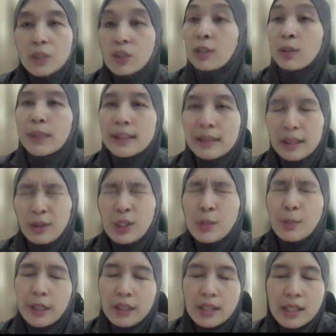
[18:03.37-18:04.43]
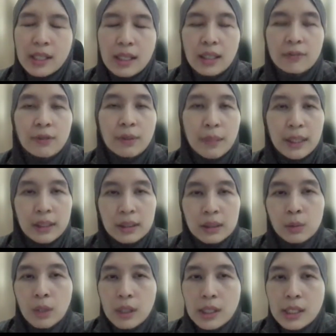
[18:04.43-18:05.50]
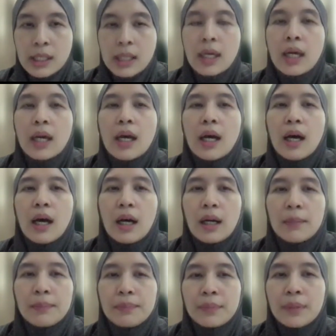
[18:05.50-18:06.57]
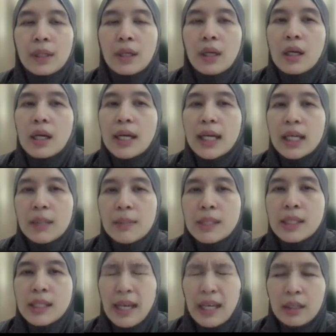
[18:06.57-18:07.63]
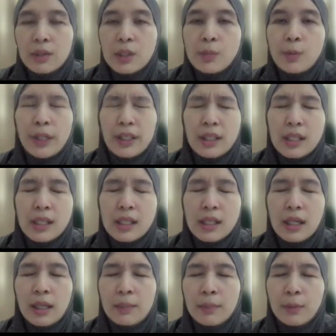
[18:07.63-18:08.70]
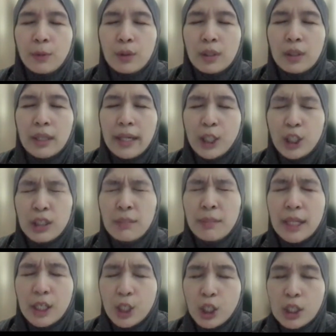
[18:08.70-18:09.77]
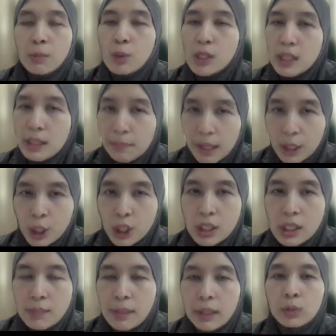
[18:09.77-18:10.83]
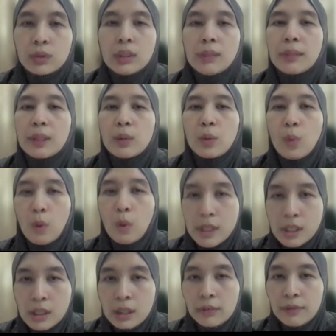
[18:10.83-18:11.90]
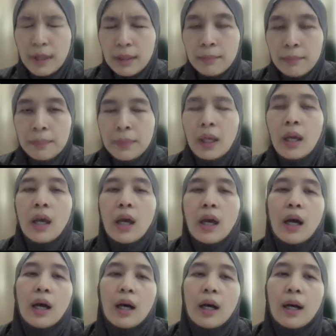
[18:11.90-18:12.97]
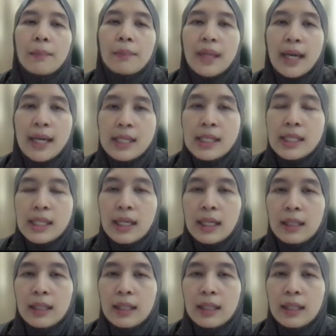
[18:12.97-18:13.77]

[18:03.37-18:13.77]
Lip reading: 1/3 was practicing from medical wards. 80% were actually managing Muslim patients, but only about a quarter of them as